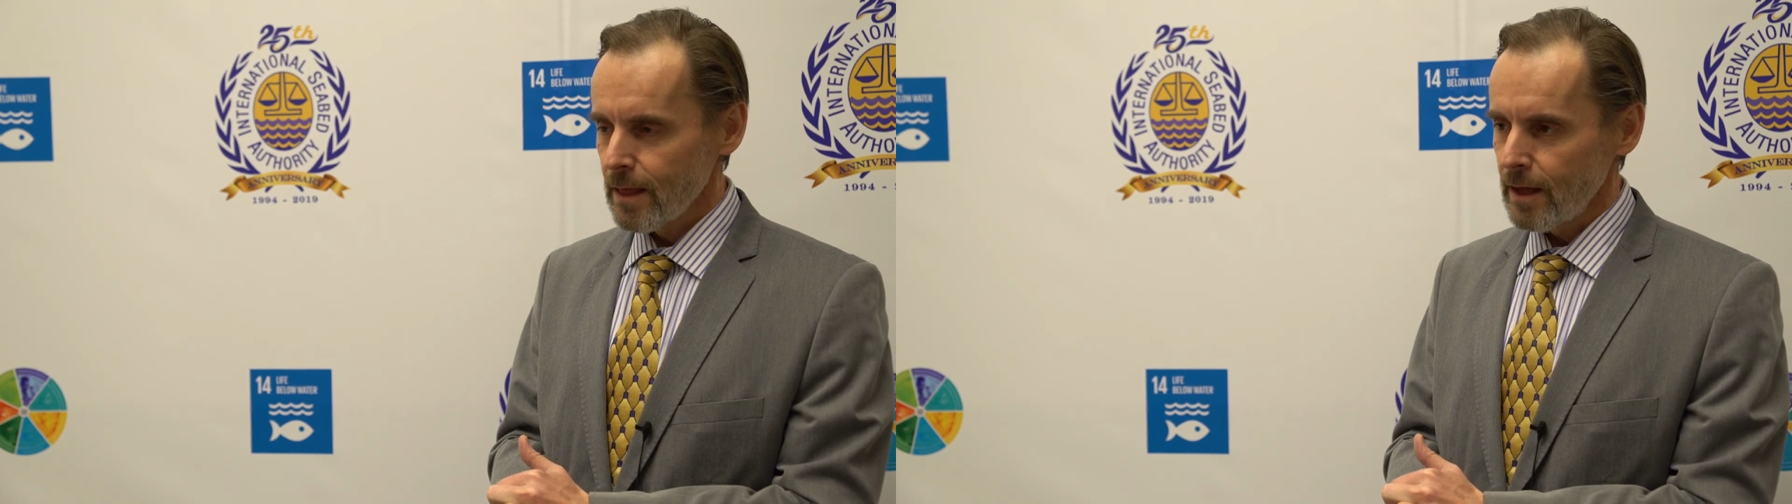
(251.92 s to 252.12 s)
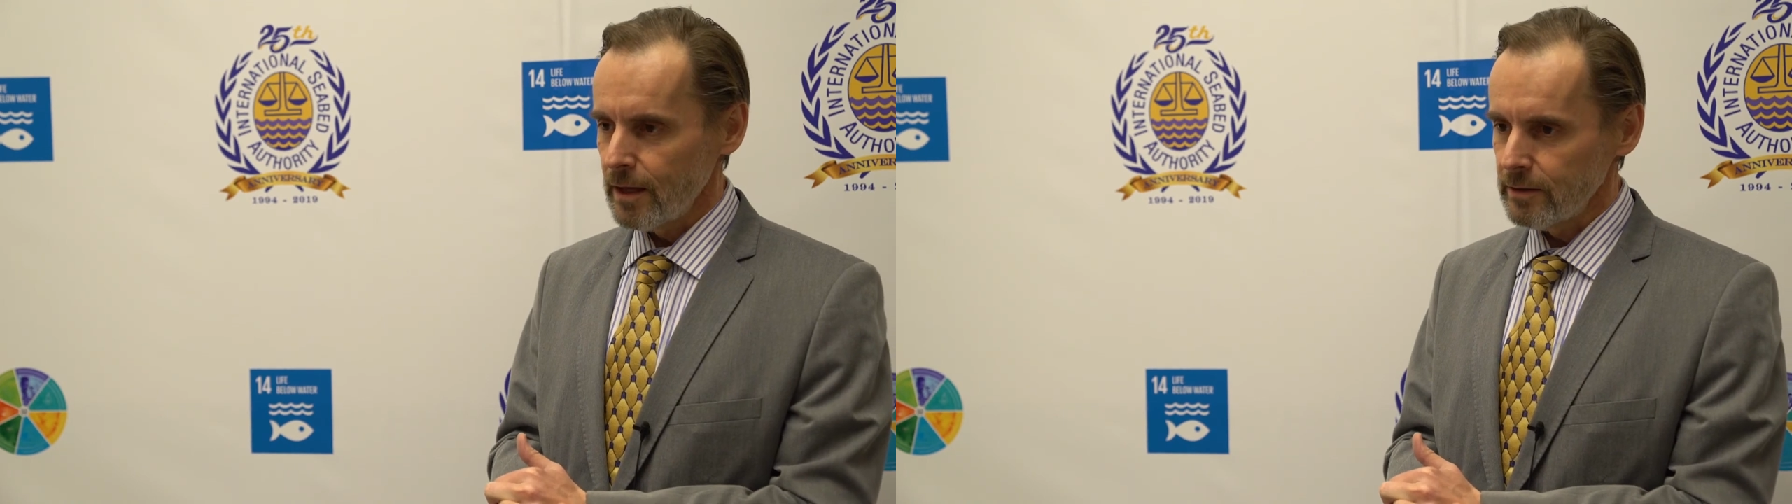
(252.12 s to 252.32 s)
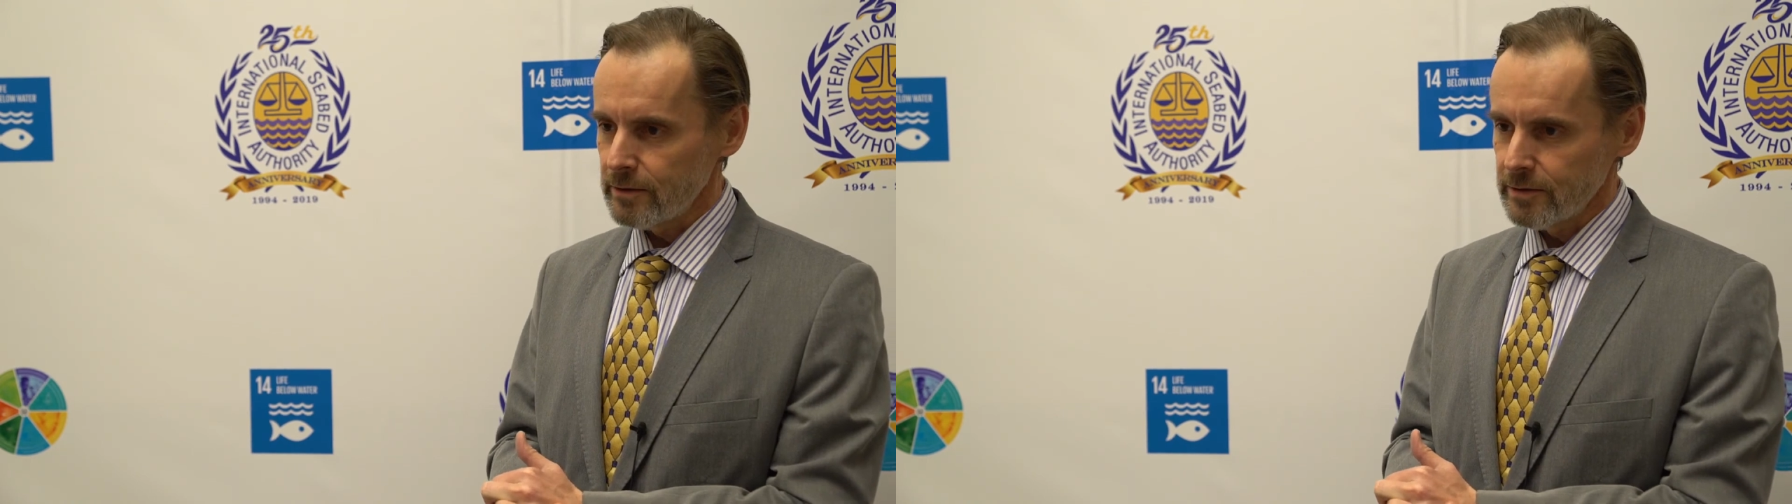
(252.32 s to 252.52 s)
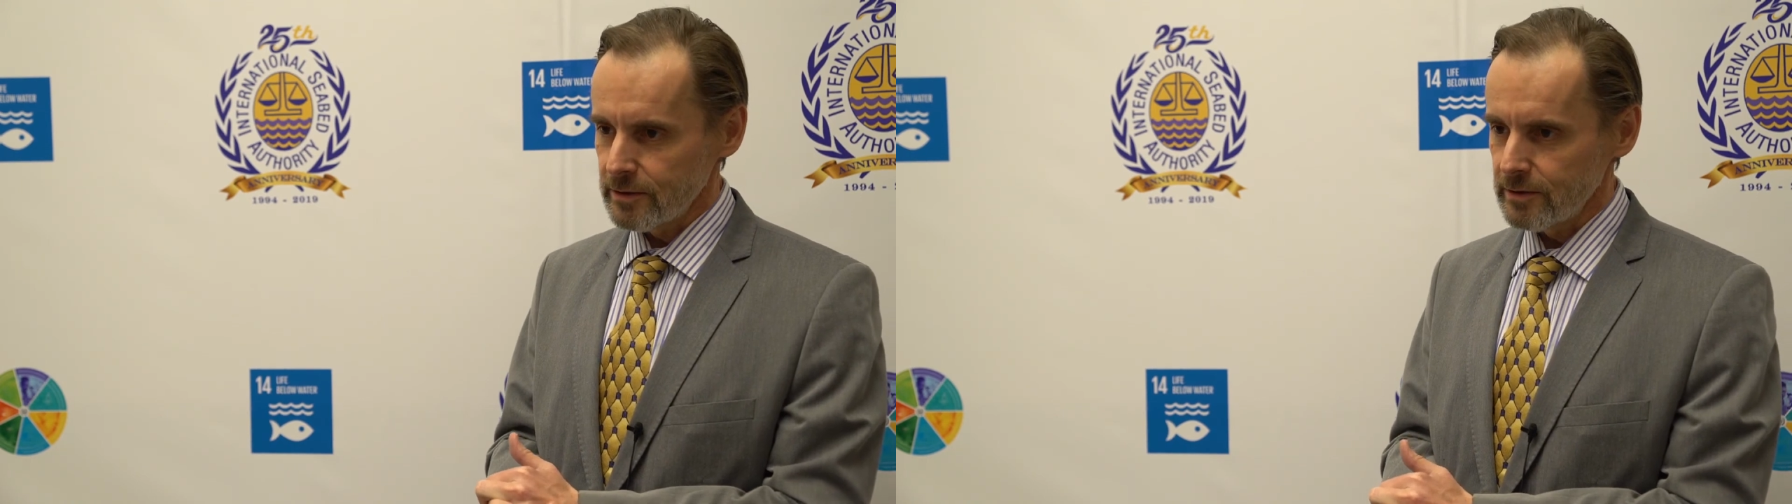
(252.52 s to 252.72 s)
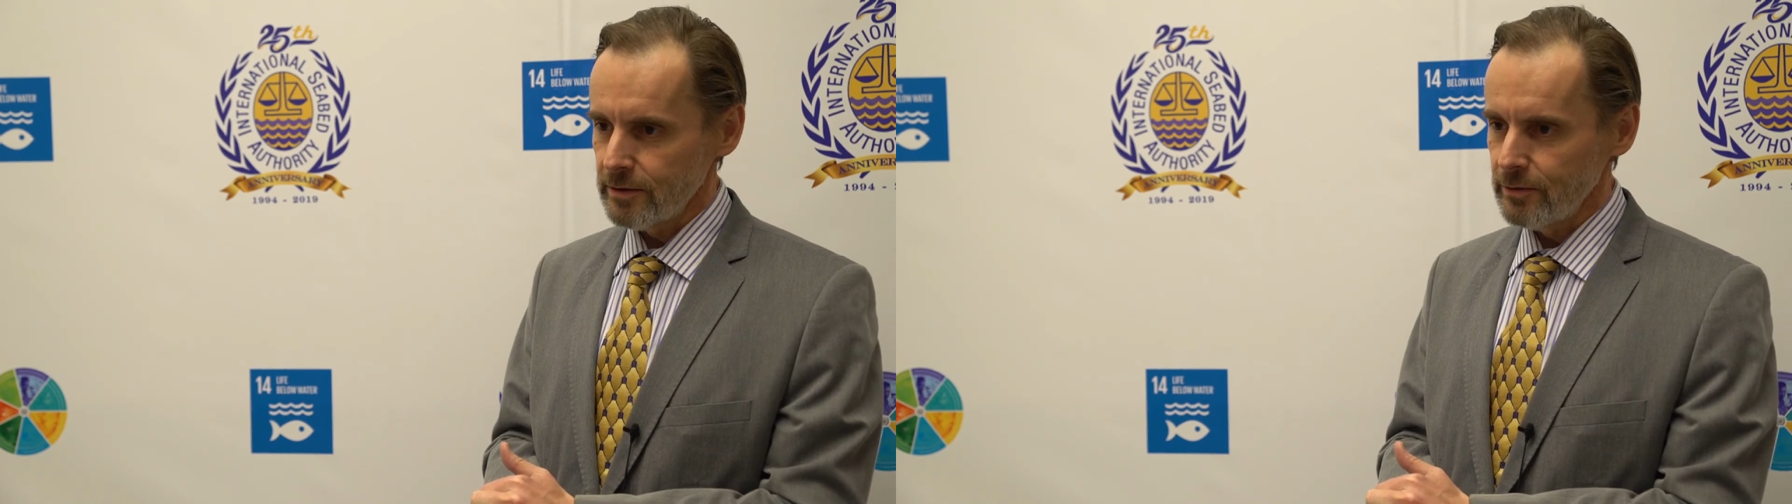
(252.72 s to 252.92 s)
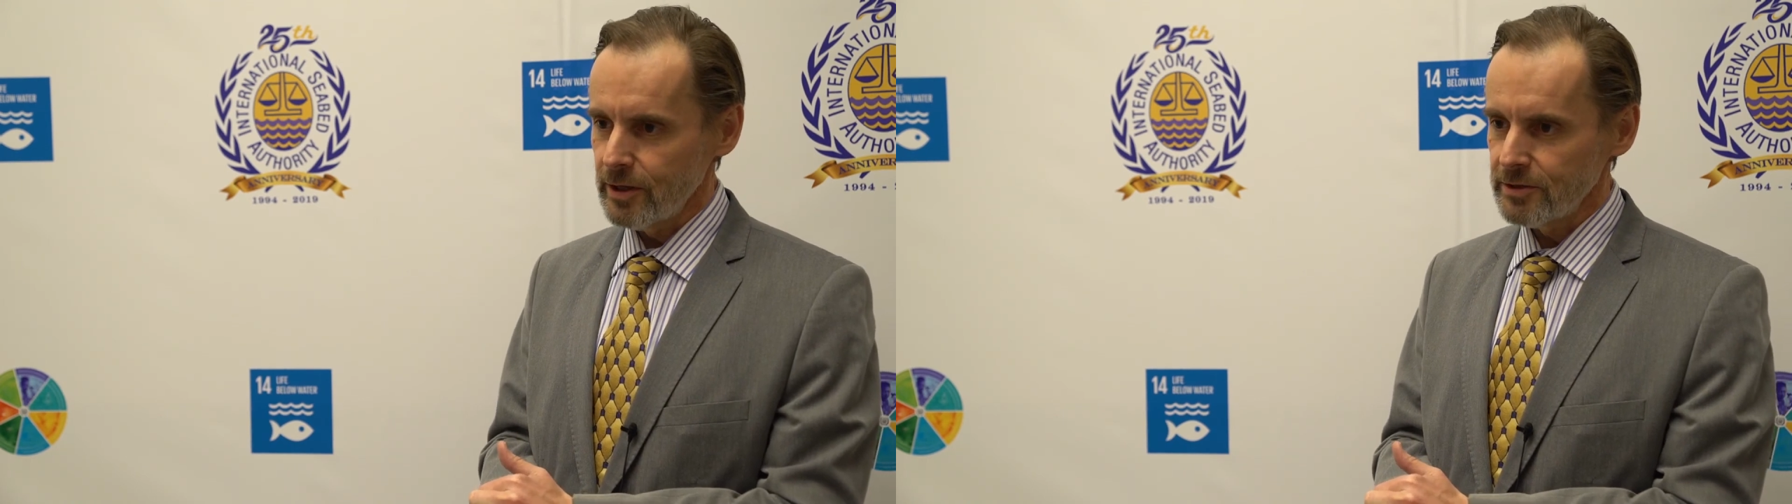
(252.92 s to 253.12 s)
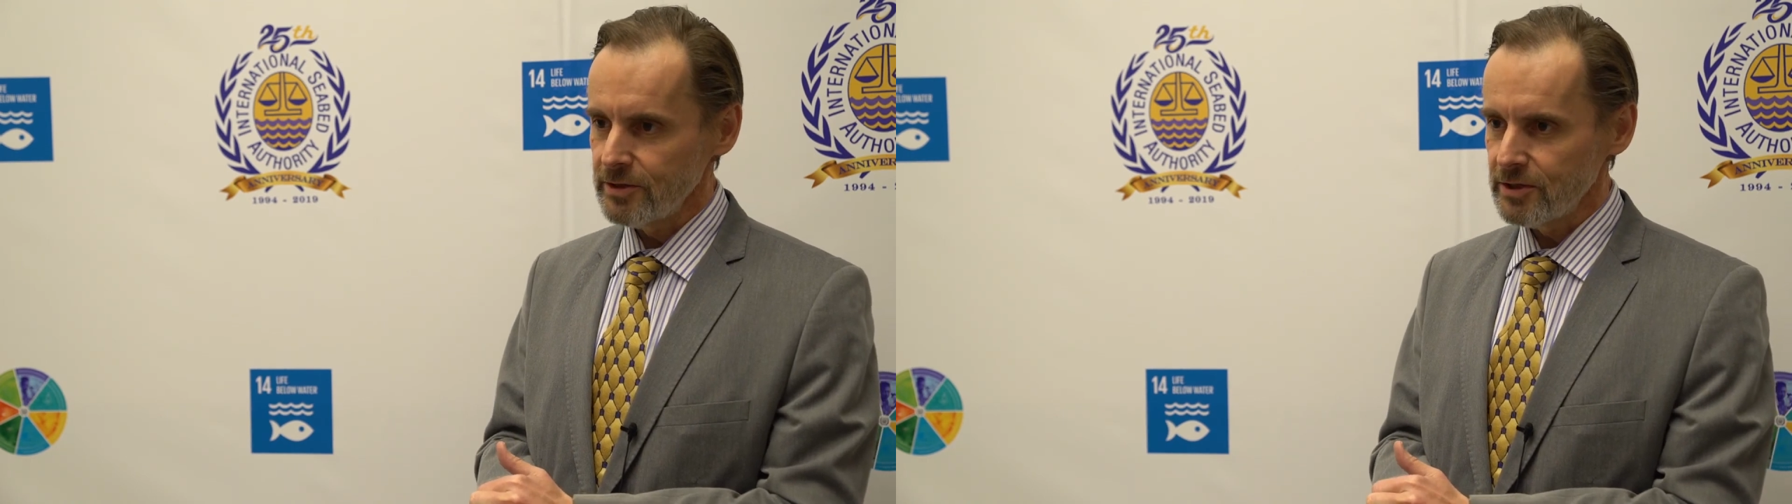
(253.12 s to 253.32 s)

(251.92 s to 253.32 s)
and United